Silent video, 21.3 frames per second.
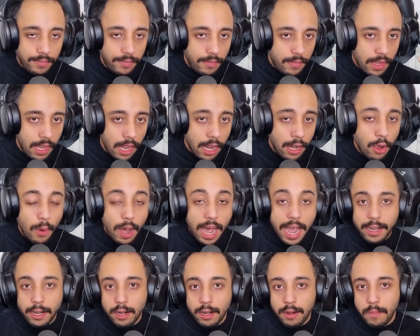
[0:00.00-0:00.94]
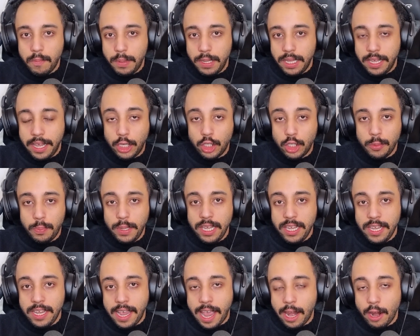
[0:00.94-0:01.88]
Either
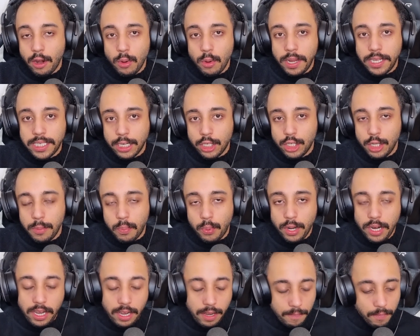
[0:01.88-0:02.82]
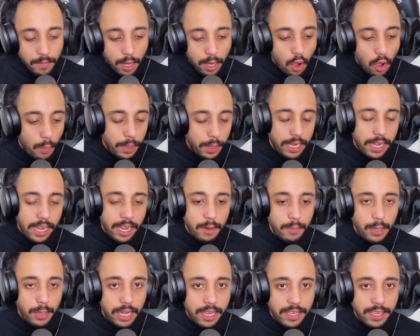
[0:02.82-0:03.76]
BHP, and it's actually pretty complicated
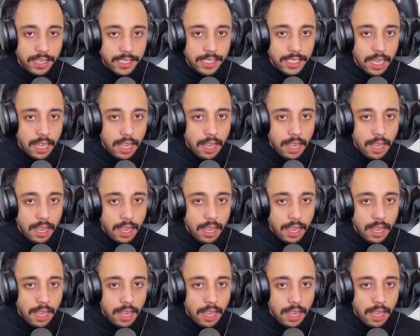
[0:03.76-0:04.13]
because